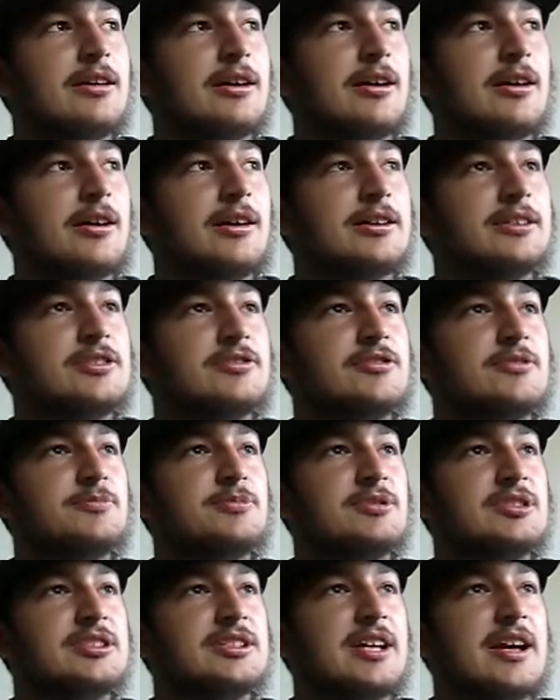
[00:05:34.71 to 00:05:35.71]
All right, the
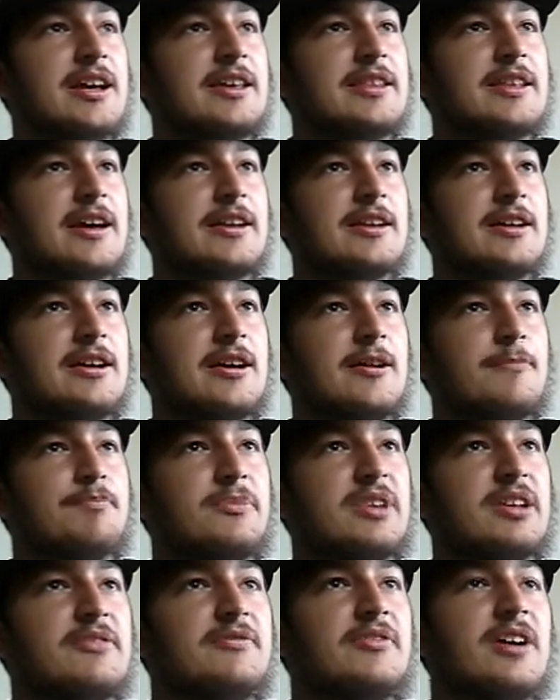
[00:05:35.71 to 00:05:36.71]
scriptures say that
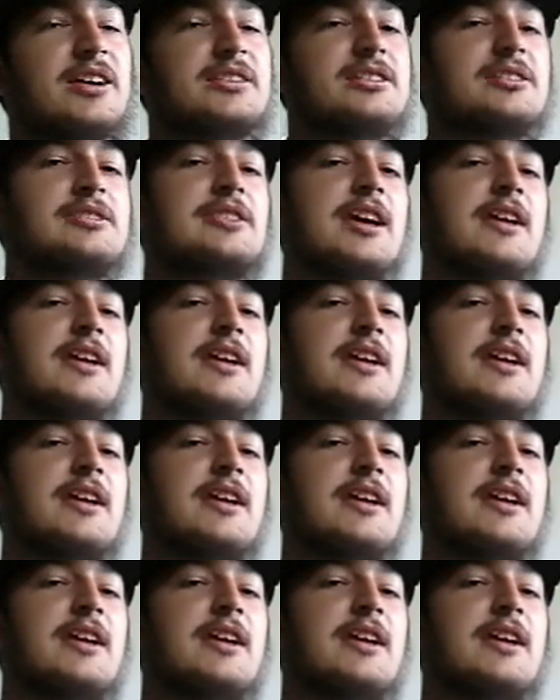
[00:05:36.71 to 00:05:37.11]
foxes